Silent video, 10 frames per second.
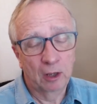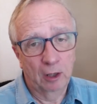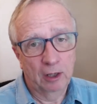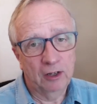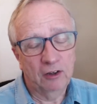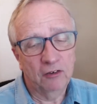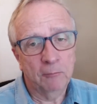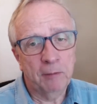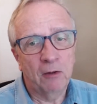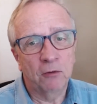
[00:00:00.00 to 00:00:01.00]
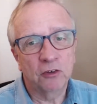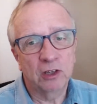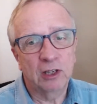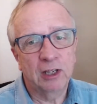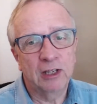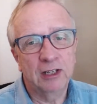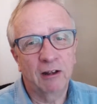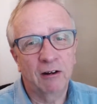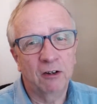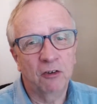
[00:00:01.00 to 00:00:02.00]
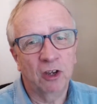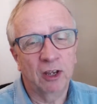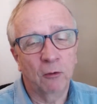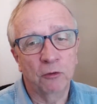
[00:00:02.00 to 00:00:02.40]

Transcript: it is about encouraging or